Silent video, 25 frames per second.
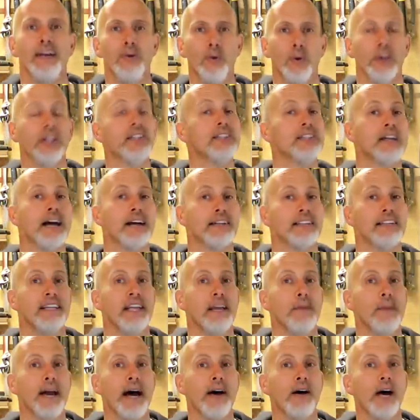We're going to talk
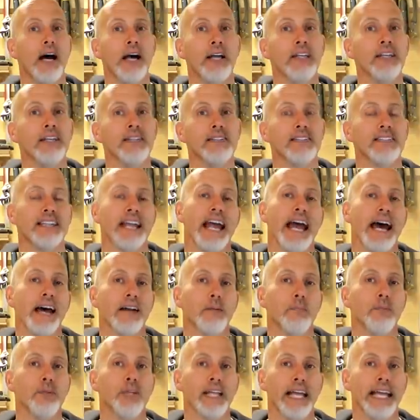today about onions and
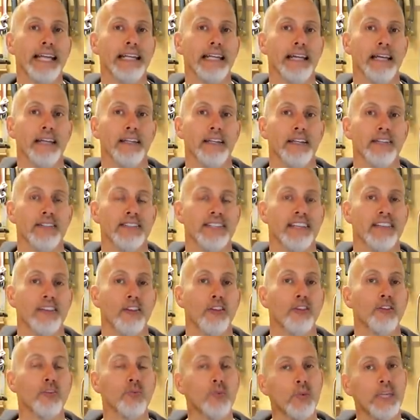how to plant onions and
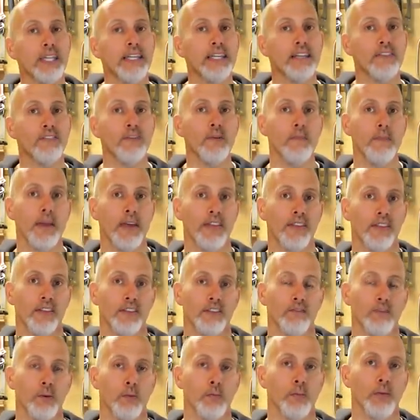the three different
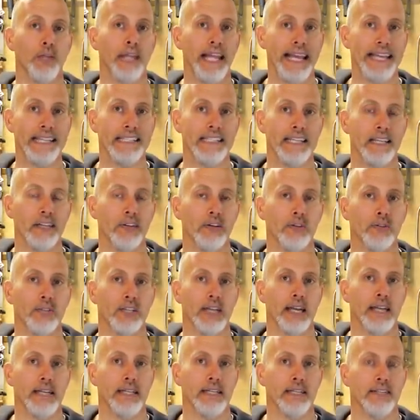methods for planting
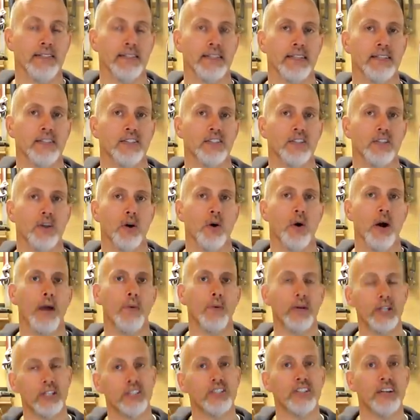those onions. And so I
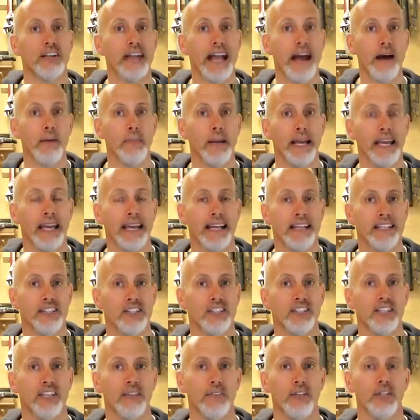want to start out by kind of
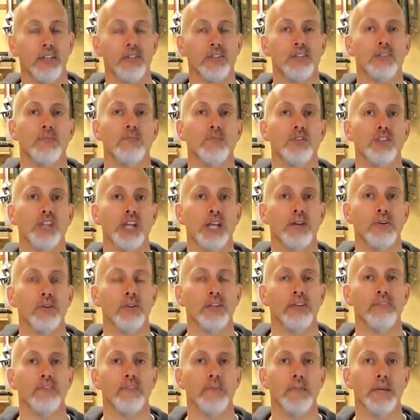just giving you some
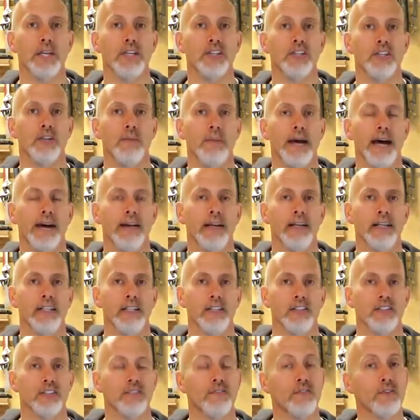general information about
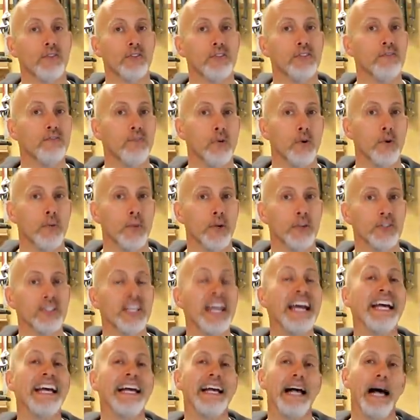onions. First and
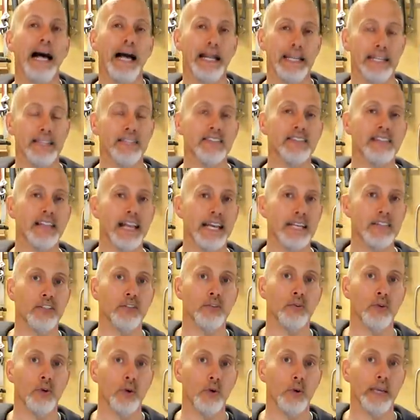foremost, onions like
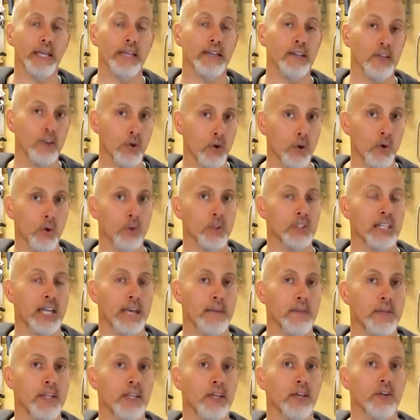to grow in the cool
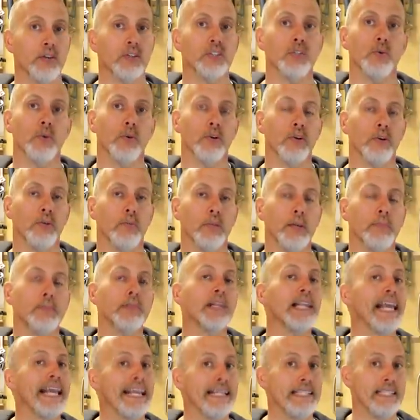time of the year. So we're going to be
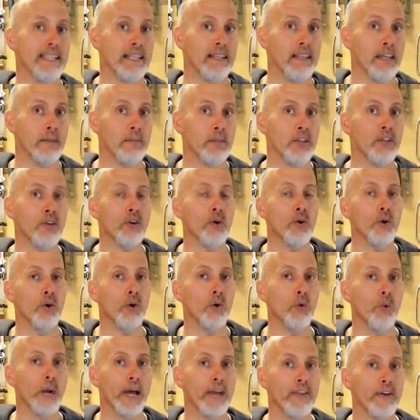planting them in the
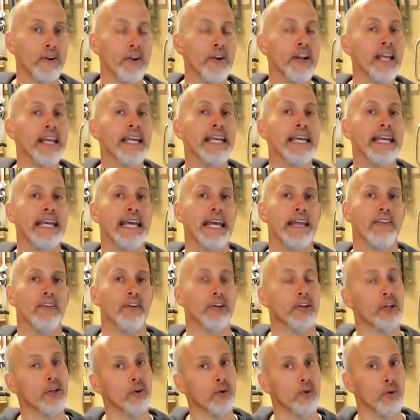cool weather and
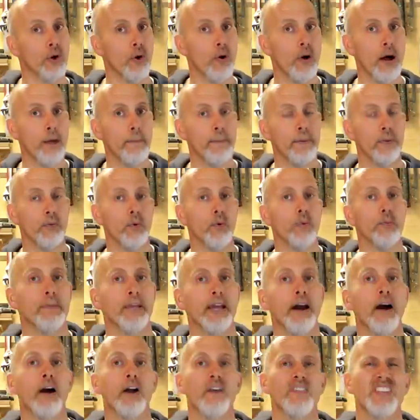they're going to grow up and
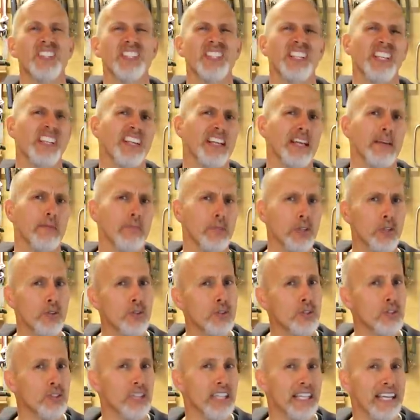be harvesting them
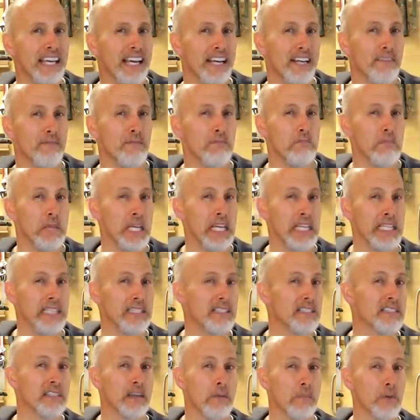usually kind of
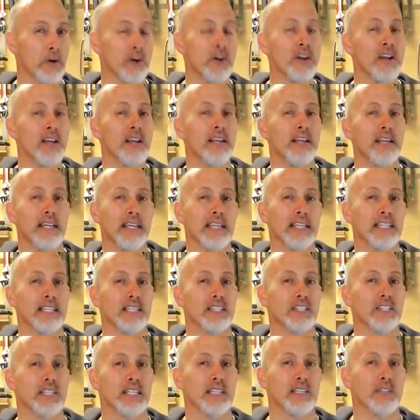mid-summer
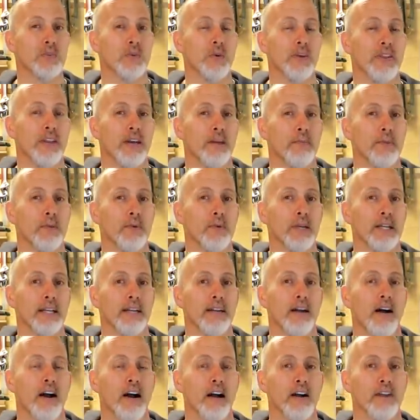is, is when they'll be
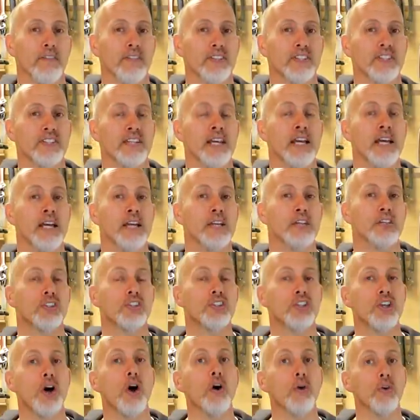ready to harvest.
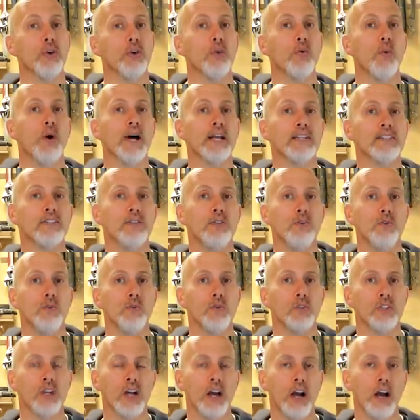So you want
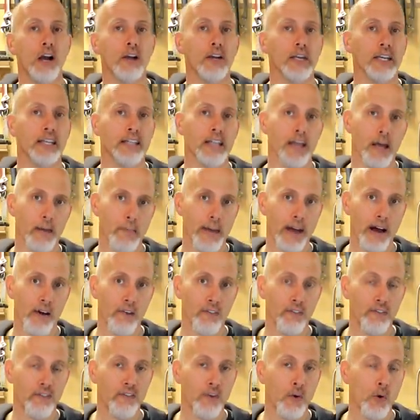to target
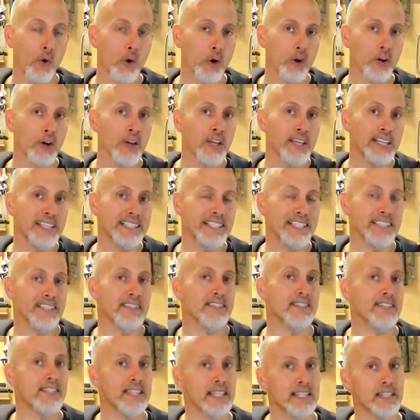about four to
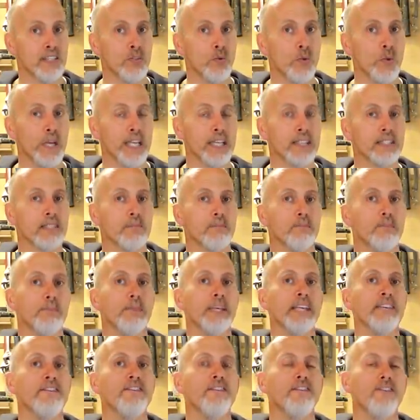six weeks
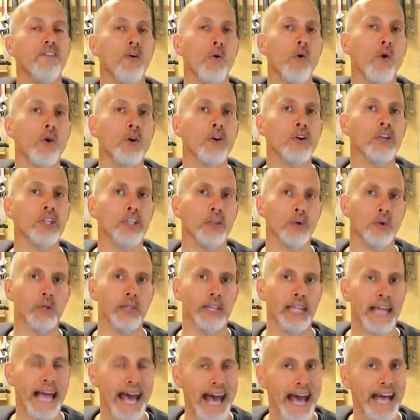before your
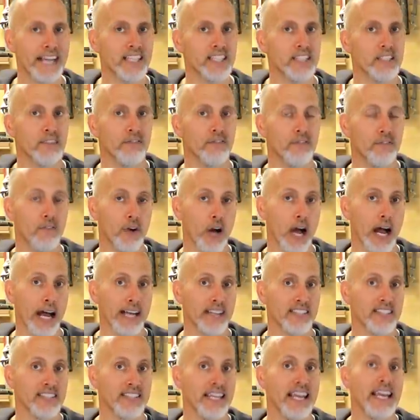last
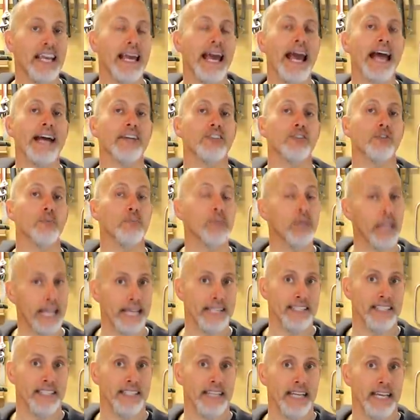frost as your
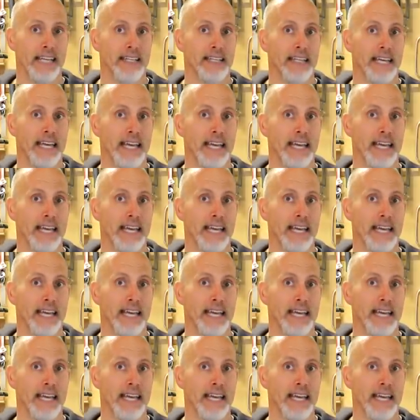planting date.